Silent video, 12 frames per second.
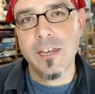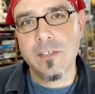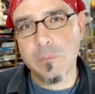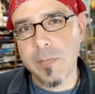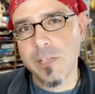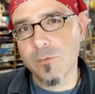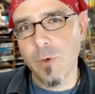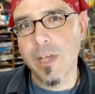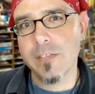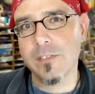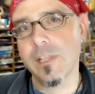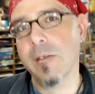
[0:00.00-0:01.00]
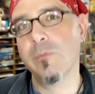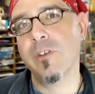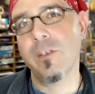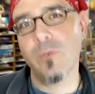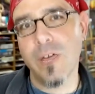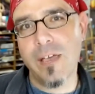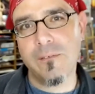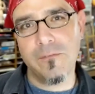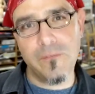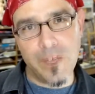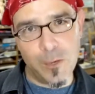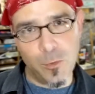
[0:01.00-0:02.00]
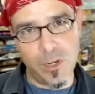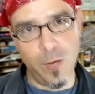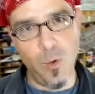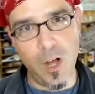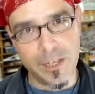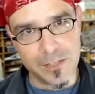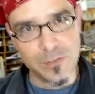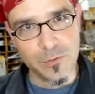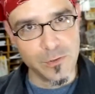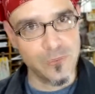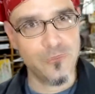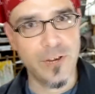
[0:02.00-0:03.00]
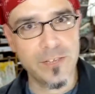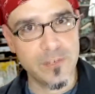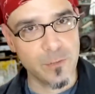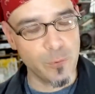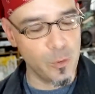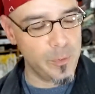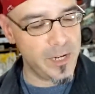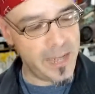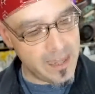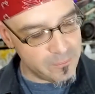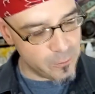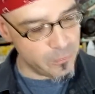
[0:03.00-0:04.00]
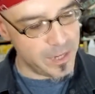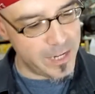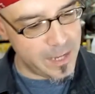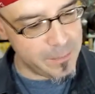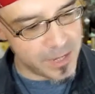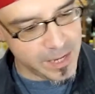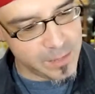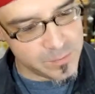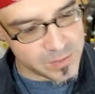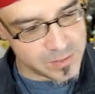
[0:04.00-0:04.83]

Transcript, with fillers: It explains why a celebrity would have a fit when they walk into their dressing room and they have green M&Ms